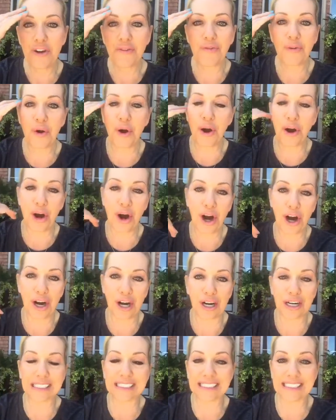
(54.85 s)
for
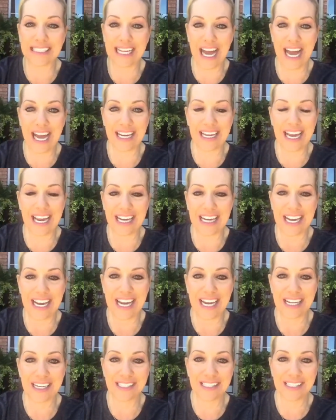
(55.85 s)
her son and
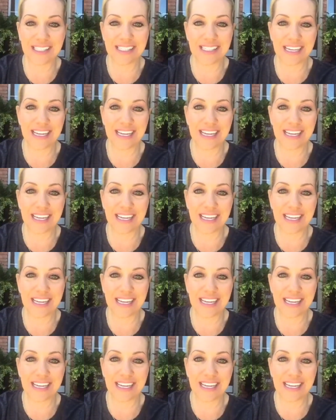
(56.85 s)
his